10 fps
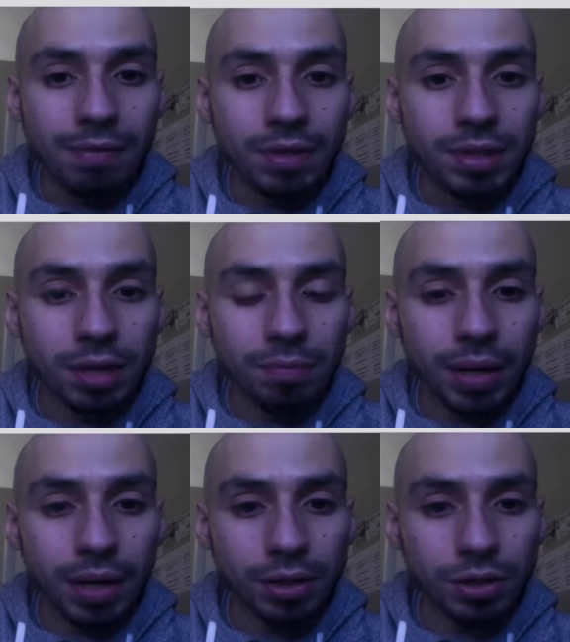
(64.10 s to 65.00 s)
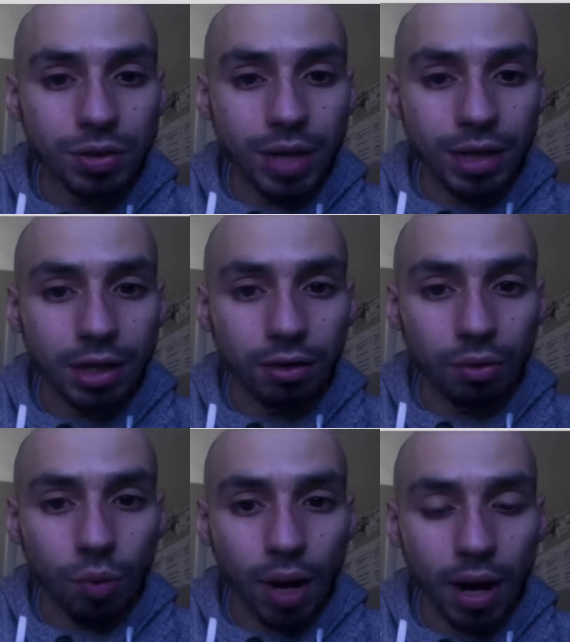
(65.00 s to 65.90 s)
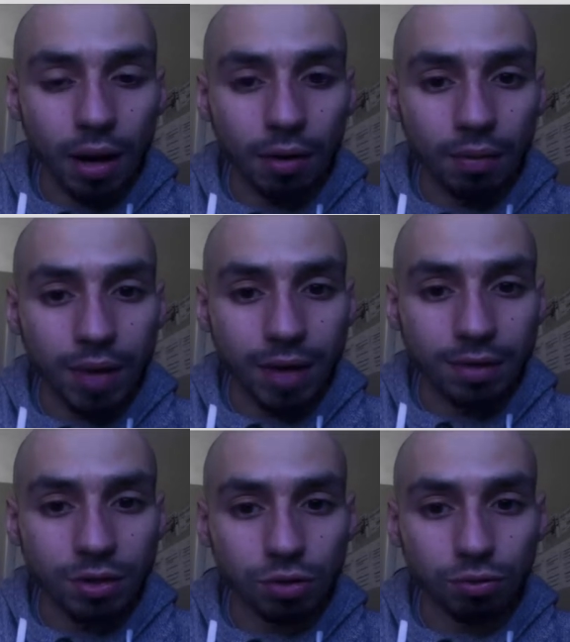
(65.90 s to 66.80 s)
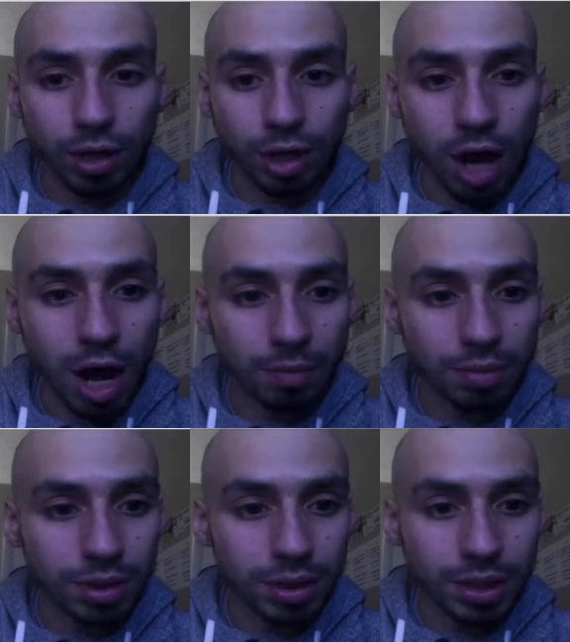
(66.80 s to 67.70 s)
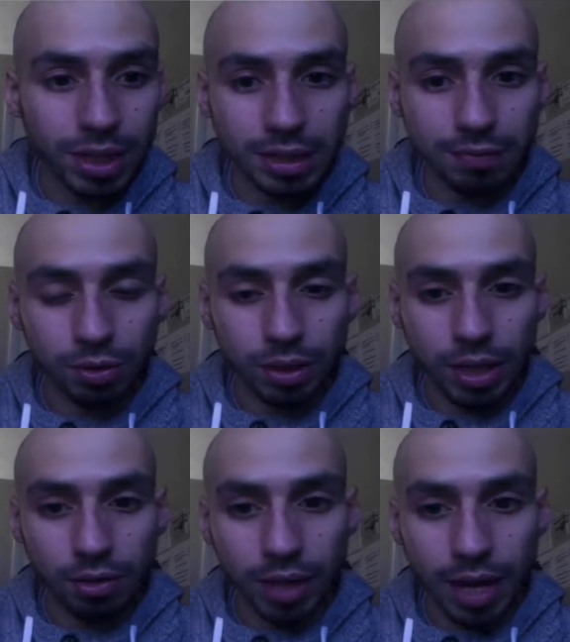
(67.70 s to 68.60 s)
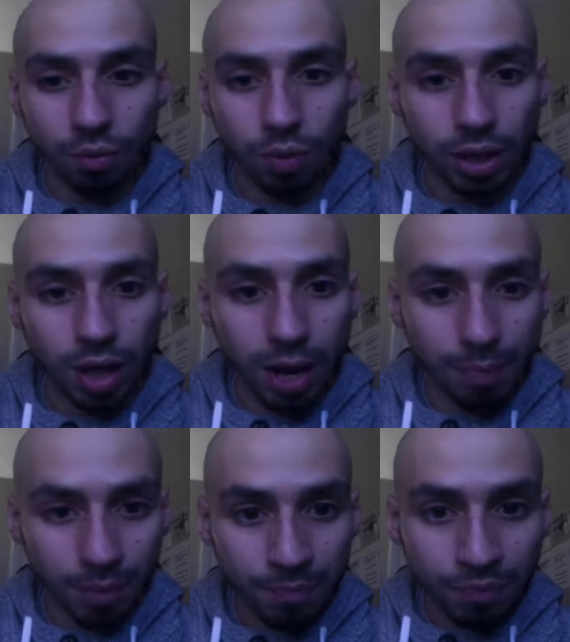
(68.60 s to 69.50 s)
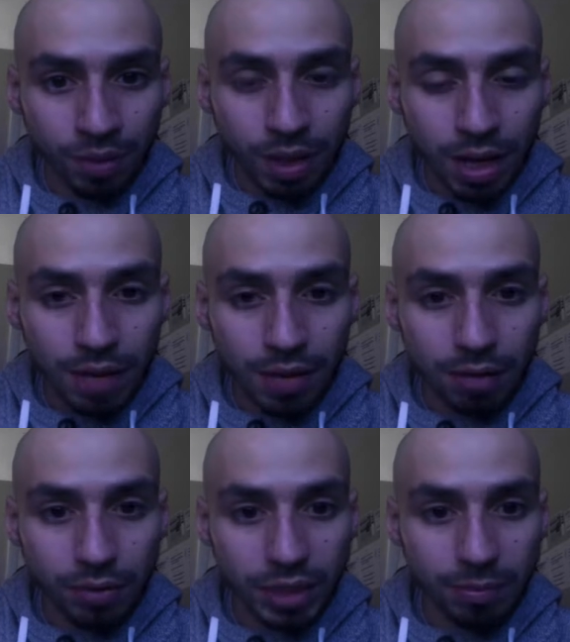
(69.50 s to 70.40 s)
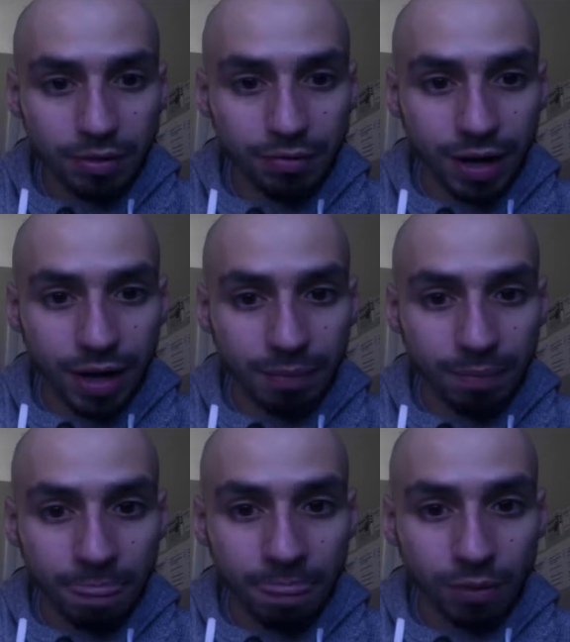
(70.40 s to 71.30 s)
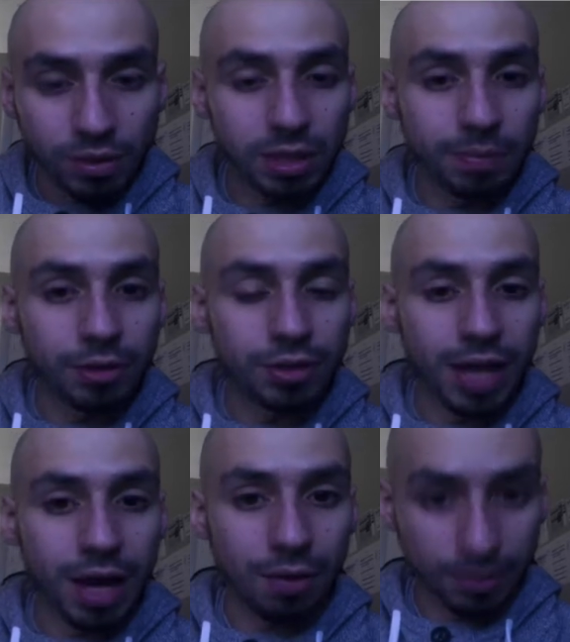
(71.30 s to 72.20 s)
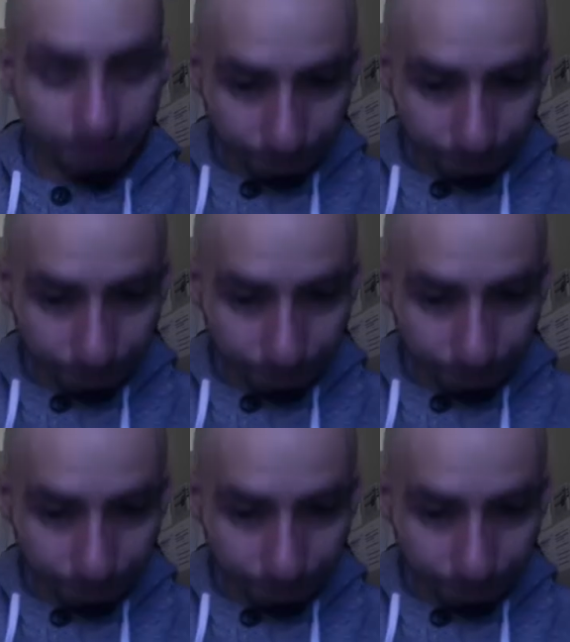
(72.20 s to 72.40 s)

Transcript: this up here so that they're aware. I've also run comps. In this case I only had one comp that I was able to find that was similar to that one.